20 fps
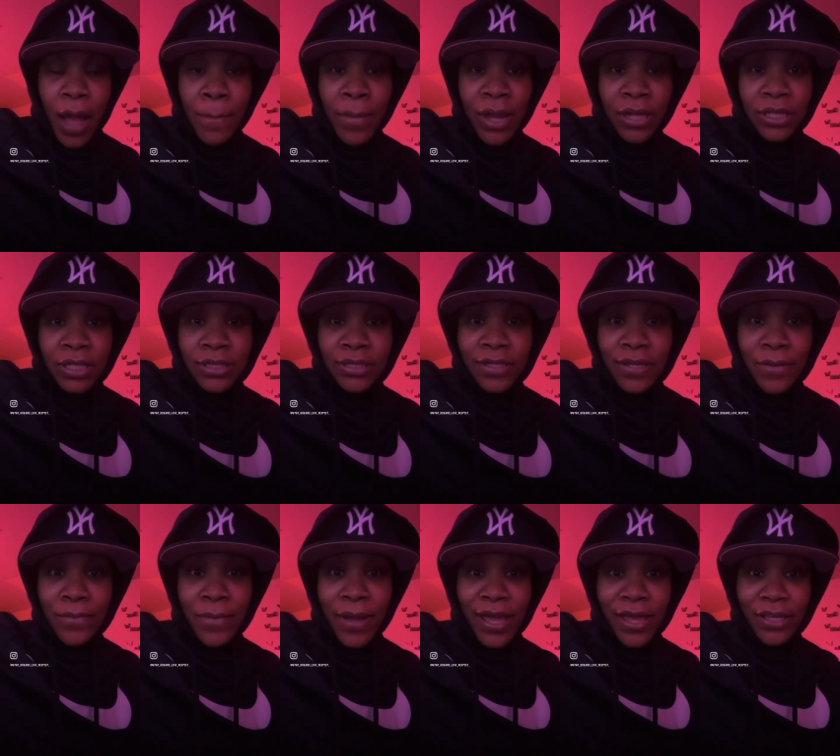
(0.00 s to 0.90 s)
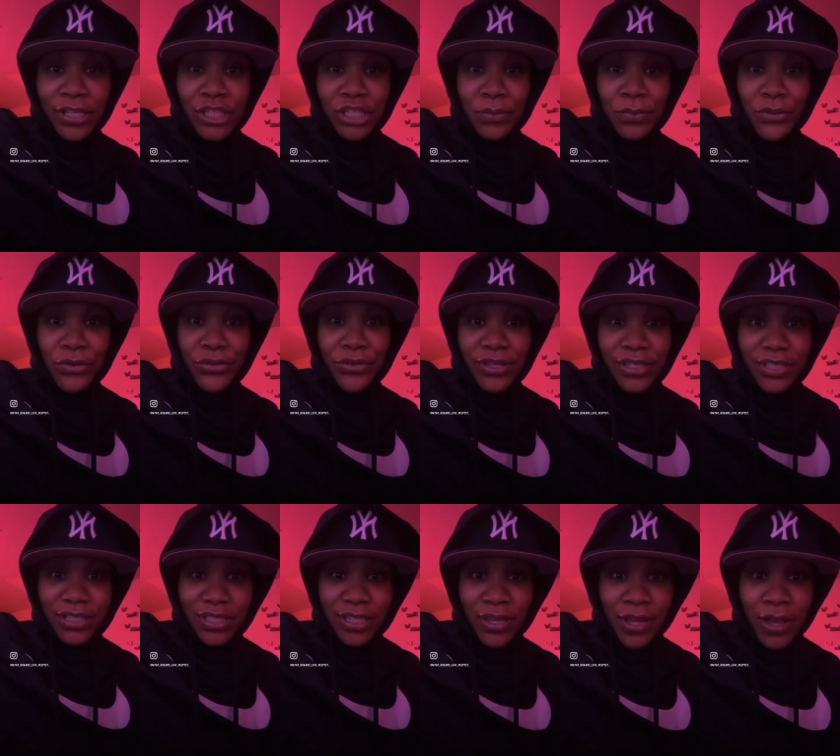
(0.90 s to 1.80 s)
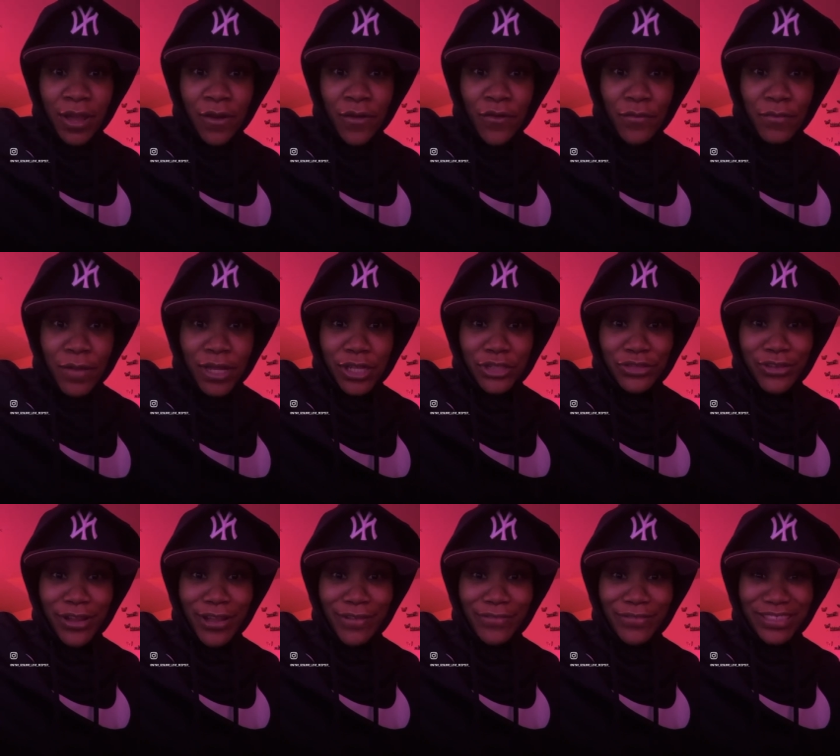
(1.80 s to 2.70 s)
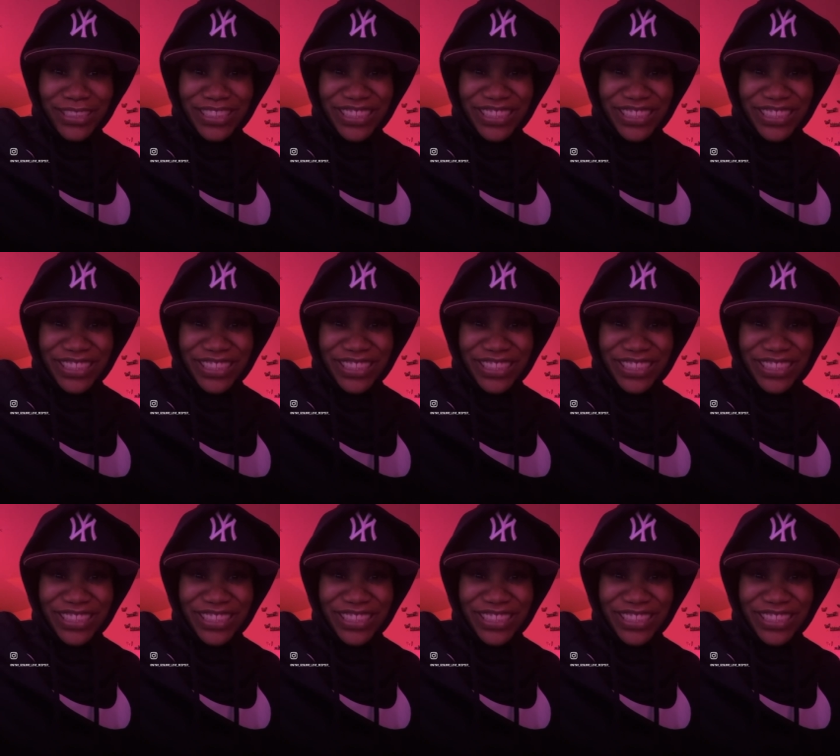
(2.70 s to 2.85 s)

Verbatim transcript: I'm about to tell my experience of my traveling.